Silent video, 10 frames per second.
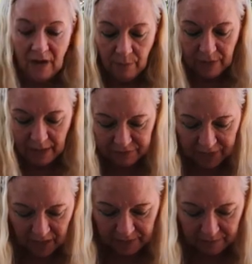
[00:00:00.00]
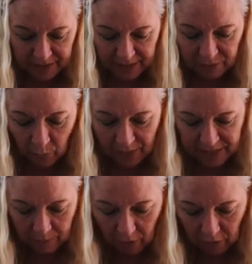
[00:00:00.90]
I would have to cut them things way
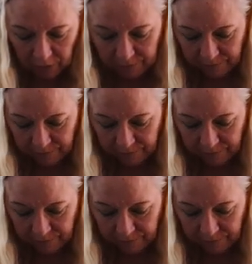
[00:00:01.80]
smaller.